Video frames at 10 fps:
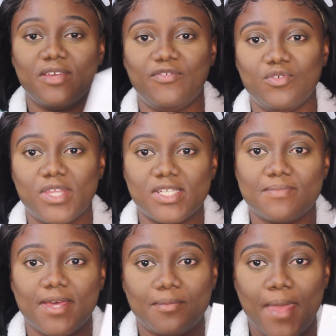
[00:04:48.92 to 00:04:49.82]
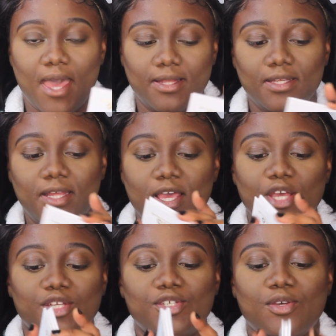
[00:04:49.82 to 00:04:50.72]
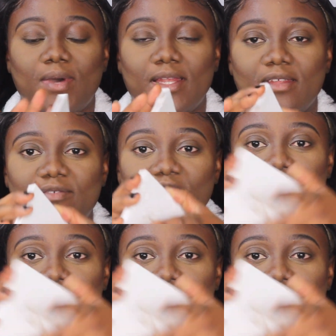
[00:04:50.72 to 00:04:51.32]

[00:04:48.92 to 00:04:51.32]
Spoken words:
say a few things about the palette. So I love the